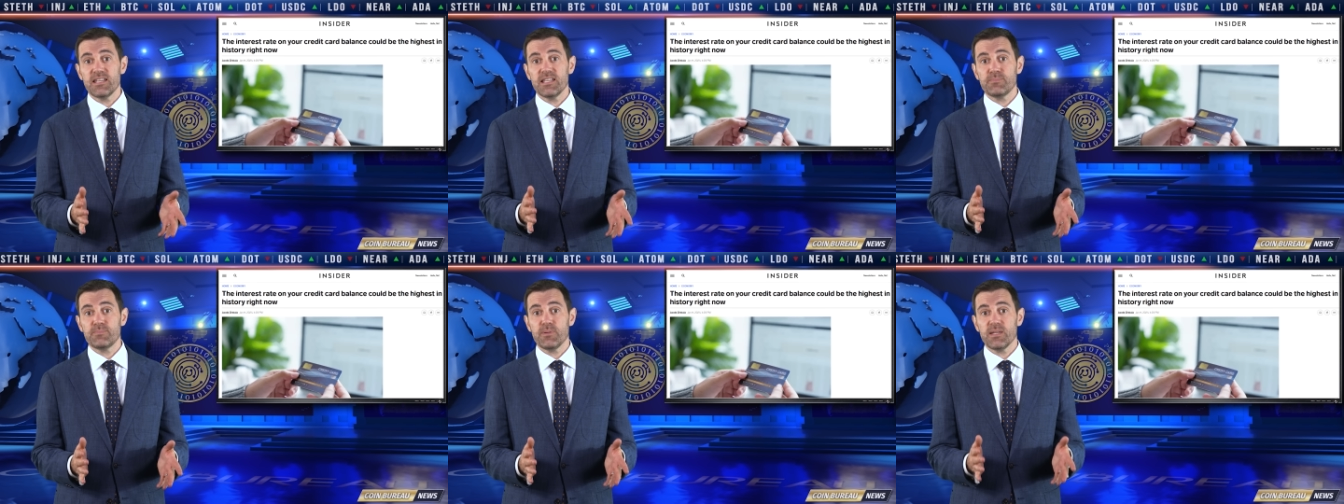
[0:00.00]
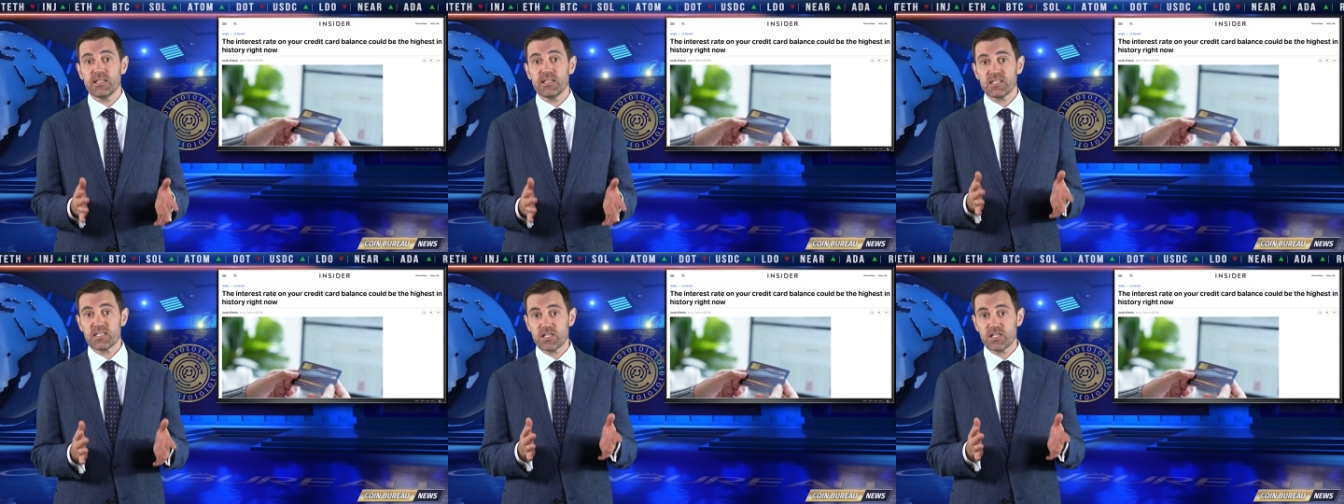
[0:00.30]
is
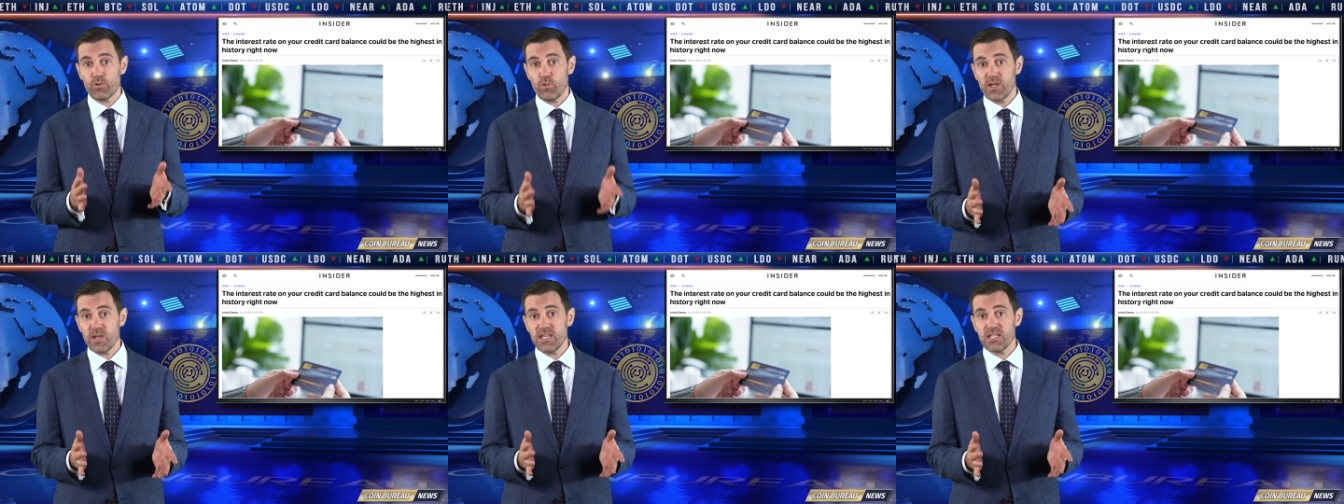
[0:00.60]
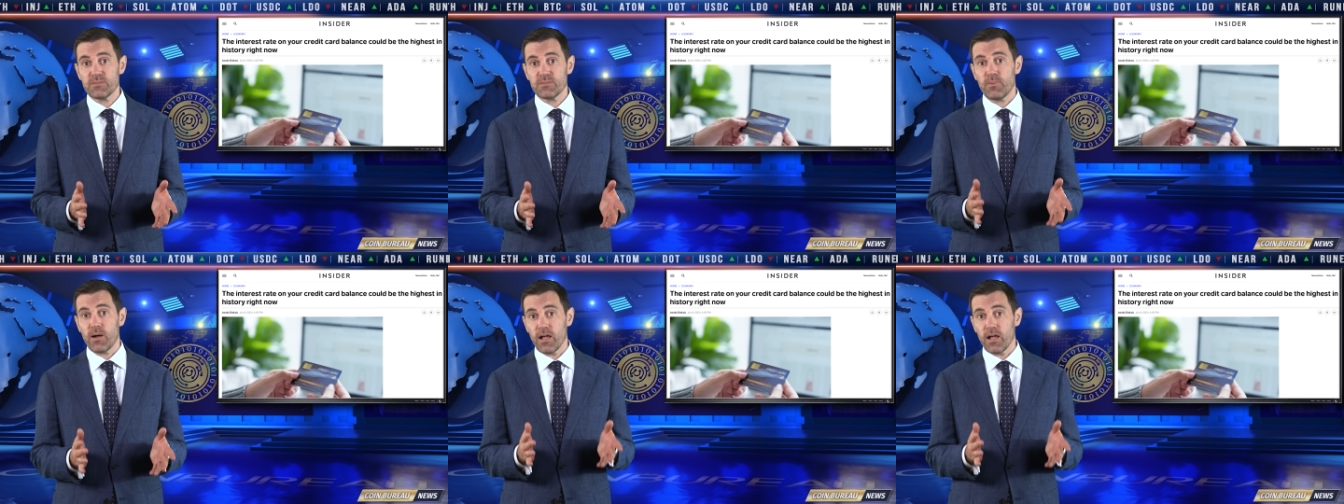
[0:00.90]
being
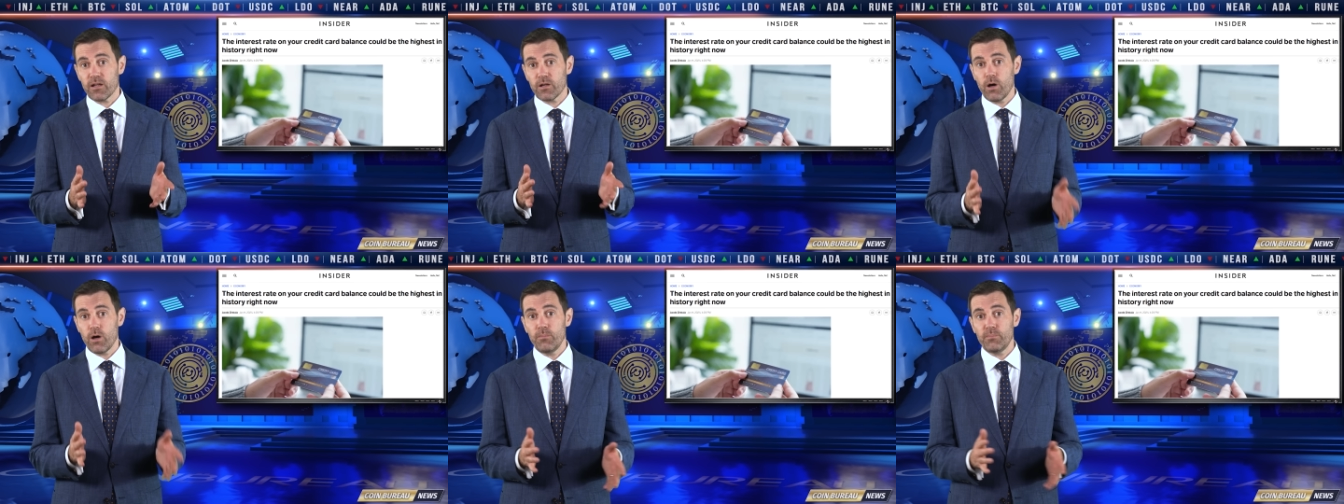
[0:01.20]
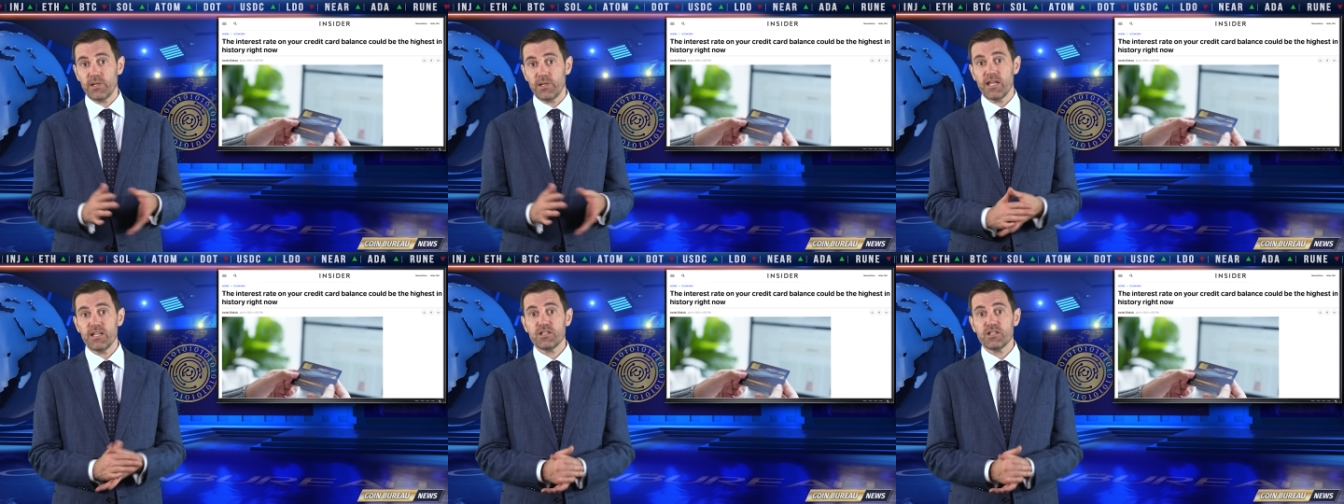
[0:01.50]
squeezed by a
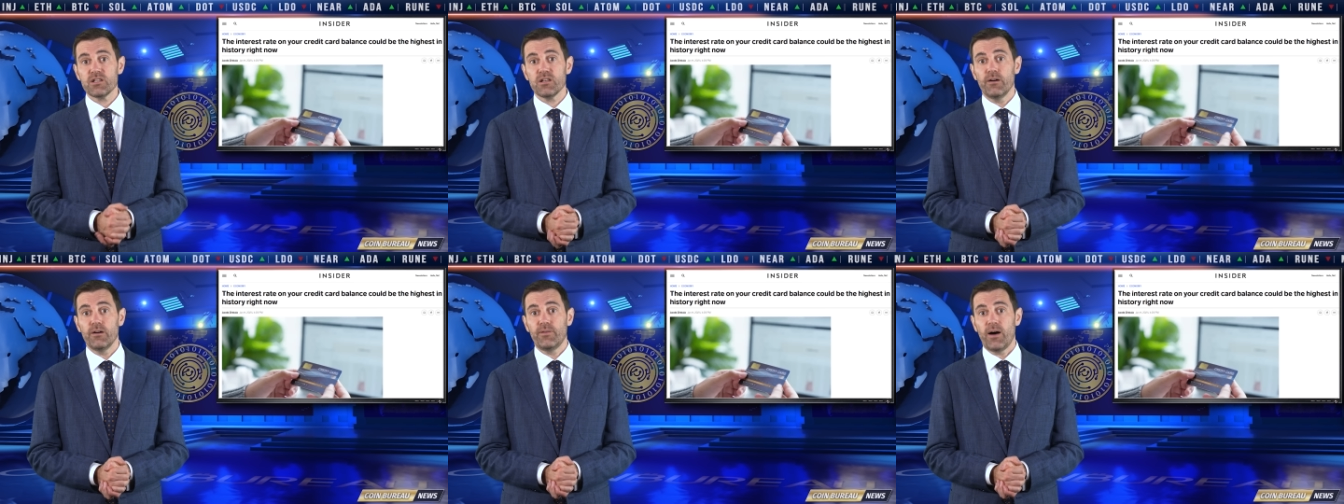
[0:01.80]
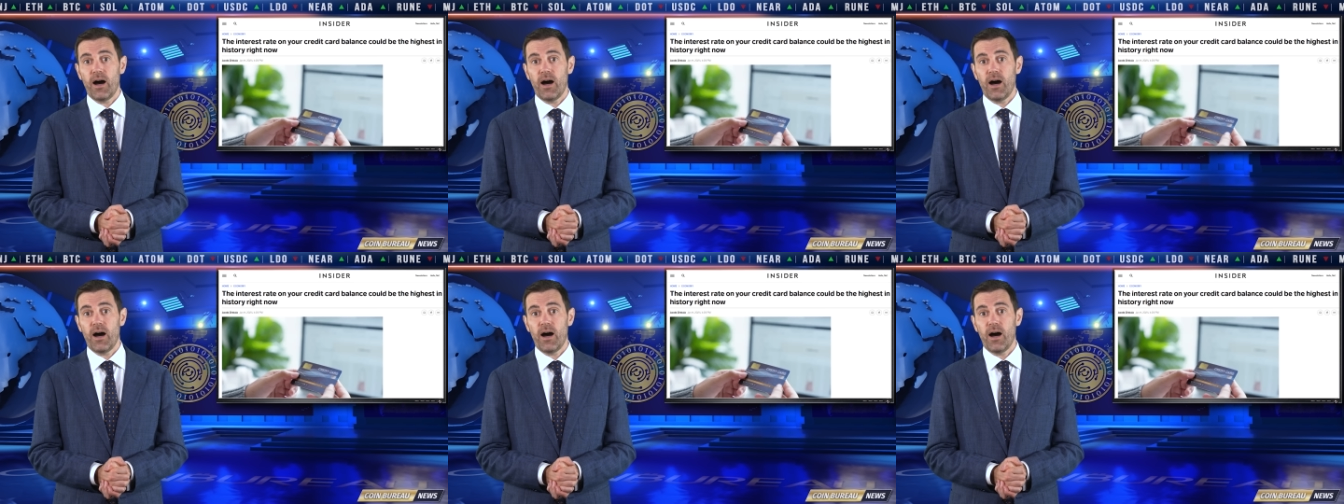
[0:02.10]
combination of